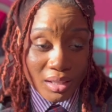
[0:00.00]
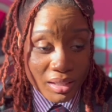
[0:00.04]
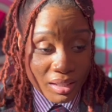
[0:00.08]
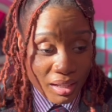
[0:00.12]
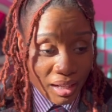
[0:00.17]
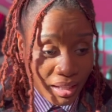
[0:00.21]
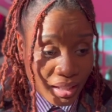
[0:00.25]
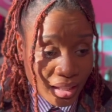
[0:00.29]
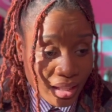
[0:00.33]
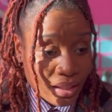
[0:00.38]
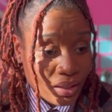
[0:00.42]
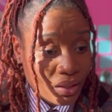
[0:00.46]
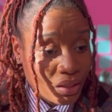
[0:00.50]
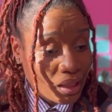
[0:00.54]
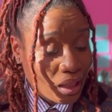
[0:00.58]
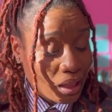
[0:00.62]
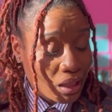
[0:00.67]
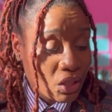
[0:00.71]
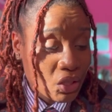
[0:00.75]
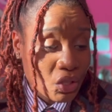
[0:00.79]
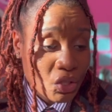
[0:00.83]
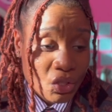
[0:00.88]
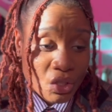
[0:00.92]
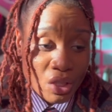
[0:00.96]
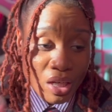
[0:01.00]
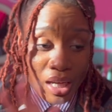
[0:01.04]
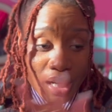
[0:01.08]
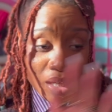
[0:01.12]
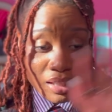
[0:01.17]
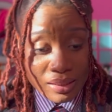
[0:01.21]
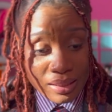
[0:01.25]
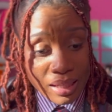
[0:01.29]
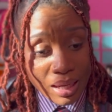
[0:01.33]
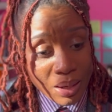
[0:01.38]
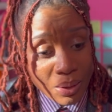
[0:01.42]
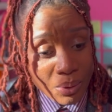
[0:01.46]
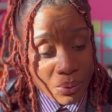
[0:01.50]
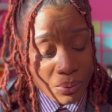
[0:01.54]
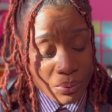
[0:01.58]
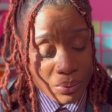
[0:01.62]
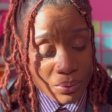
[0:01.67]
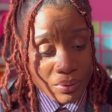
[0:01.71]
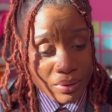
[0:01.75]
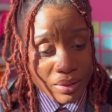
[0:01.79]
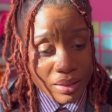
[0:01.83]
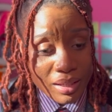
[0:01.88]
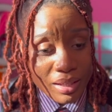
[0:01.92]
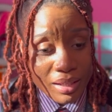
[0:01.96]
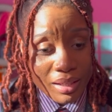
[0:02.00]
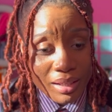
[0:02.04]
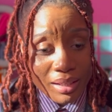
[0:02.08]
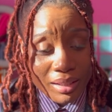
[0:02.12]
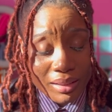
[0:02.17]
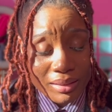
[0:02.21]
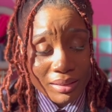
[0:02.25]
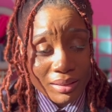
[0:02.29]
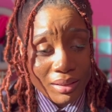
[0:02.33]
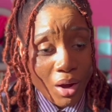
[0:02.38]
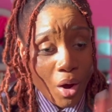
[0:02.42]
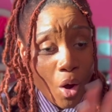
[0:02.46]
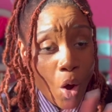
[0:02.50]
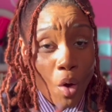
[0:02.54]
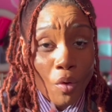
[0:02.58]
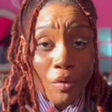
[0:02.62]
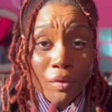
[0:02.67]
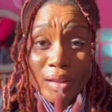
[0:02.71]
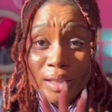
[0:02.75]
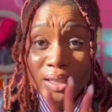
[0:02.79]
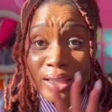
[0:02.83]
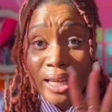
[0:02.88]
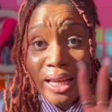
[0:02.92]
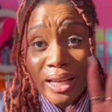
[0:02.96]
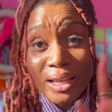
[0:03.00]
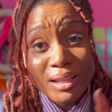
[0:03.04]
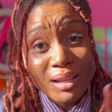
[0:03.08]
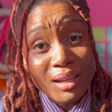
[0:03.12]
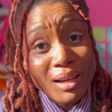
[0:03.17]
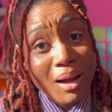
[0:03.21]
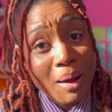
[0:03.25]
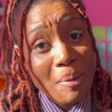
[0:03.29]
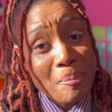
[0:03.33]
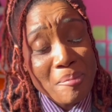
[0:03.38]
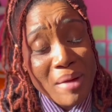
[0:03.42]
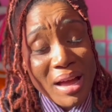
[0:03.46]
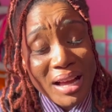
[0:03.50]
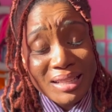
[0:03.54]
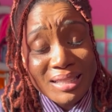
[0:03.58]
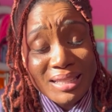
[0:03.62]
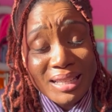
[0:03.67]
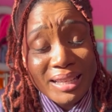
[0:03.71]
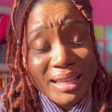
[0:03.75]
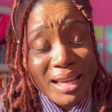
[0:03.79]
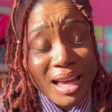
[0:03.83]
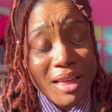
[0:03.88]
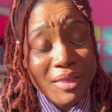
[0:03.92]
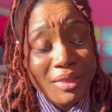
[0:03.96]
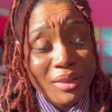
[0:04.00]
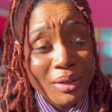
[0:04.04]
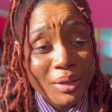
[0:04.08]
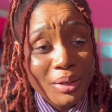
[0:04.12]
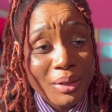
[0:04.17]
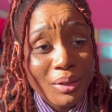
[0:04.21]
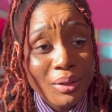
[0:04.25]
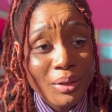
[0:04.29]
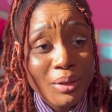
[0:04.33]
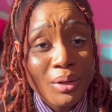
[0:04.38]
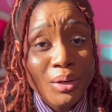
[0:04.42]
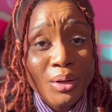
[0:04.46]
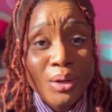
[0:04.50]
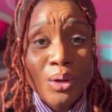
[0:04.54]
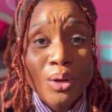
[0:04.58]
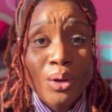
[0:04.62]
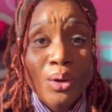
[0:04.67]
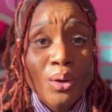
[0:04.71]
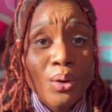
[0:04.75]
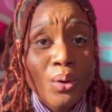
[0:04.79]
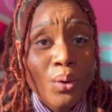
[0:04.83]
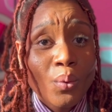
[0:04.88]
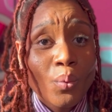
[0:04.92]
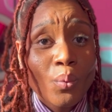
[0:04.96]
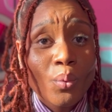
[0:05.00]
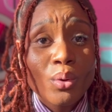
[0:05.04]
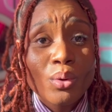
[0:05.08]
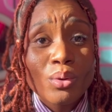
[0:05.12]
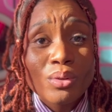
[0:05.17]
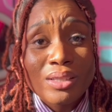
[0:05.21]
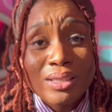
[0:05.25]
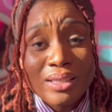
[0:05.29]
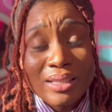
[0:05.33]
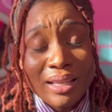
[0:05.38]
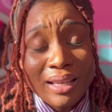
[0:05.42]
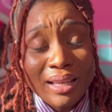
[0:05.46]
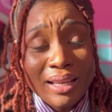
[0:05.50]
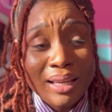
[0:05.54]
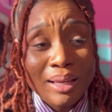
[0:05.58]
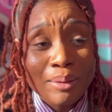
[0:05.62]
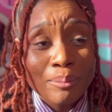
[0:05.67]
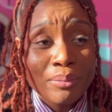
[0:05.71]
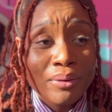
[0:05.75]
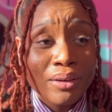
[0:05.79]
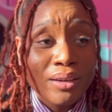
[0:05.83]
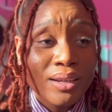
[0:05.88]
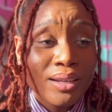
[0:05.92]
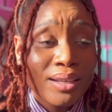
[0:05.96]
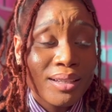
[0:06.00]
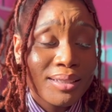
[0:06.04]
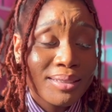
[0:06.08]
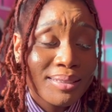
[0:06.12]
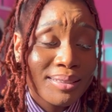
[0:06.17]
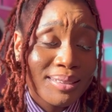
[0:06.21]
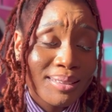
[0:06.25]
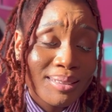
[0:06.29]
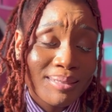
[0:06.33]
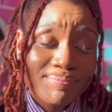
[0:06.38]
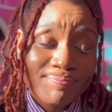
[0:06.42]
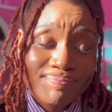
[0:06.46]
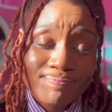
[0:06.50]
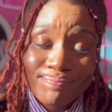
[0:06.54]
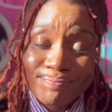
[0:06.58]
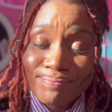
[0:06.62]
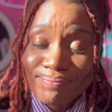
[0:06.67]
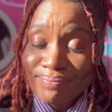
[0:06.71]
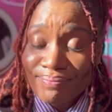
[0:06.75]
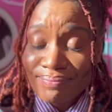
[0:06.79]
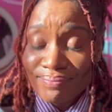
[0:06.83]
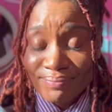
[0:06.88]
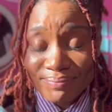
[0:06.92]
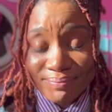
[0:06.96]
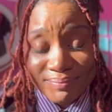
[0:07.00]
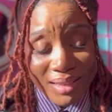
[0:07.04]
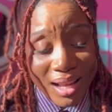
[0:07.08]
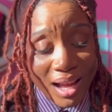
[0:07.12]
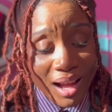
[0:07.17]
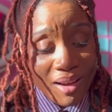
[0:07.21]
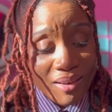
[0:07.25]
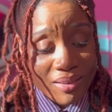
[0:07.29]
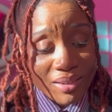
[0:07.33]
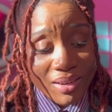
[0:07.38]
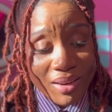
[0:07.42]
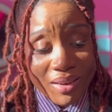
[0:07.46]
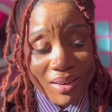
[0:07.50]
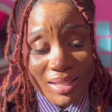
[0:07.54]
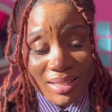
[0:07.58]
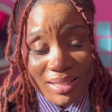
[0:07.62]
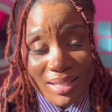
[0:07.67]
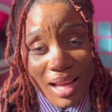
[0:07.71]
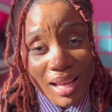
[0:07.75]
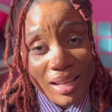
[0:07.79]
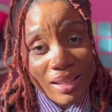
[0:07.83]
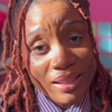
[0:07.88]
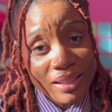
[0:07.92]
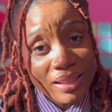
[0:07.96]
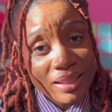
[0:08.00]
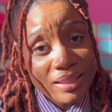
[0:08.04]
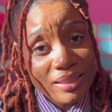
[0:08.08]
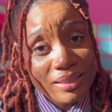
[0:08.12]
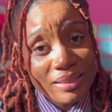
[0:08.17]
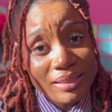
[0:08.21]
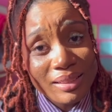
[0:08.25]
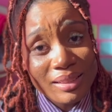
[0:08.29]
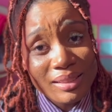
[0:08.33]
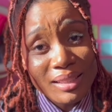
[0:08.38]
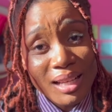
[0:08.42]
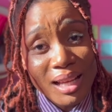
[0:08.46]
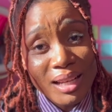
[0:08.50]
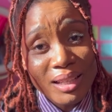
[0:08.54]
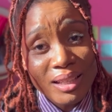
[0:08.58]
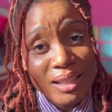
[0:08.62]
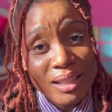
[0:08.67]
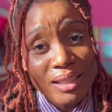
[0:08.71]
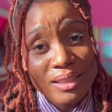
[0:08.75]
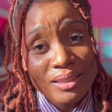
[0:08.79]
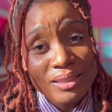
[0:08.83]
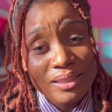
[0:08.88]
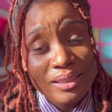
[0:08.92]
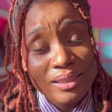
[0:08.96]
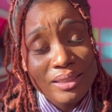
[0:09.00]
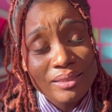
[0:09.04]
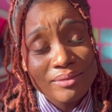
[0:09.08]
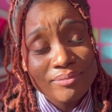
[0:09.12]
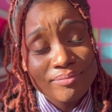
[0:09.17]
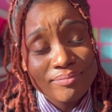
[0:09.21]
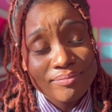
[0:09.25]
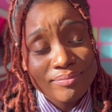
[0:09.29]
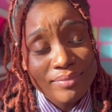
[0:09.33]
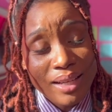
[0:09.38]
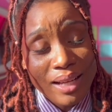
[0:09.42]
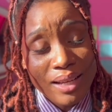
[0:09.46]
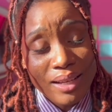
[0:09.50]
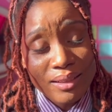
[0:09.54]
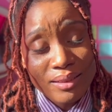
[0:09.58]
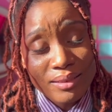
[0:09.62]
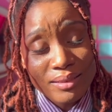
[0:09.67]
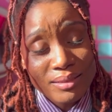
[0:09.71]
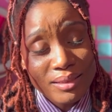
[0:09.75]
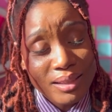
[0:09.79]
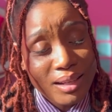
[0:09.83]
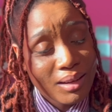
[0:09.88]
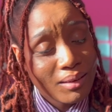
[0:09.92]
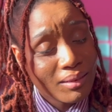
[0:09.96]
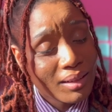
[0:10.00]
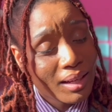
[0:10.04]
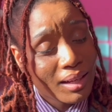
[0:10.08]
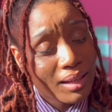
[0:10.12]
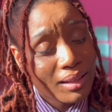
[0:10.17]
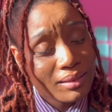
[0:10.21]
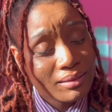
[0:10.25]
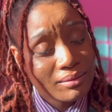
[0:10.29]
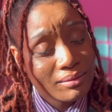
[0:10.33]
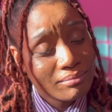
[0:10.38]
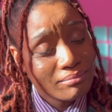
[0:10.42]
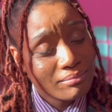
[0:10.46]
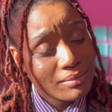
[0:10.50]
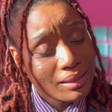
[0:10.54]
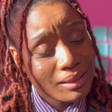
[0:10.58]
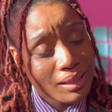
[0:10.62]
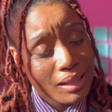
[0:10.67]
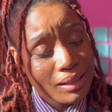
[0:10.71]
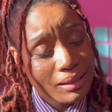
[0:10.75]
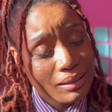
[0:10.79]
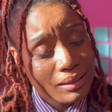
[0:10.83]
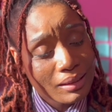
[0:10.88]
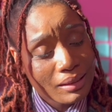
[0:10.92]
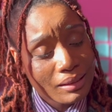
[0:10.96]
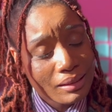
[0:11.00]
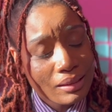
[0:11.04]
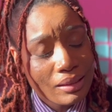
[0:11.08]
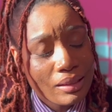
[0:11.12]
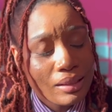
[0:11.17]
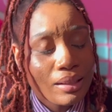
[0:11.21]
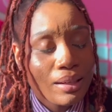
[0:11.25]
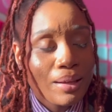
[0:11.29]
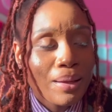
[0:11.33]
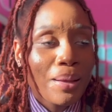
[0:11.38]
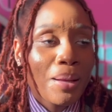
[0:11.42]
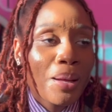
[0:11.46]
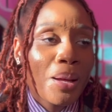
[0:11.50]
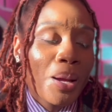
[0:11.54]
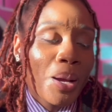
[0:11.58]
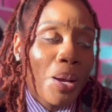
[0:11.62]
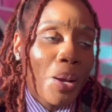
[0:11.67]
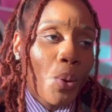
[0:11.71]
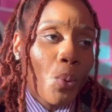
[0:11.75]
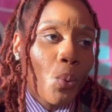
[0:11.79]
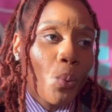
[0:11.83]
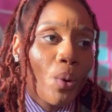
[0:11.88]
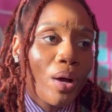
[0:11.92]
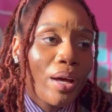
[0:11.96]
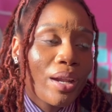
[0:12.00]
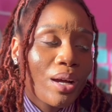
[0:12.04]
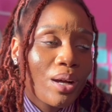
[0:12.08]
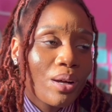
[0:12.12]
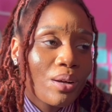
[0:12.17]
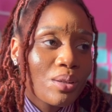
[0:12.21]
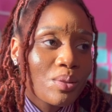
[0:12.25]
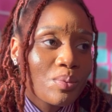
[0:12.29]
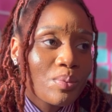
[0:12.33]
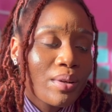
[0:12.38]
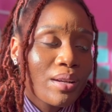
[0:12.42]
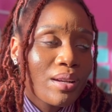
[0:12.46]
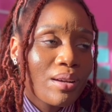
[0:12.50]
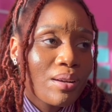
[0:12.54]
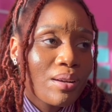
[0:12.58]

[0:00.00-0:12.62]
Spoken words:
Like, he looked like he's checked out. And hopefully they could come back together. We'll see, but I don't know. It's not looking good. I don't like, it's not looking good. What else we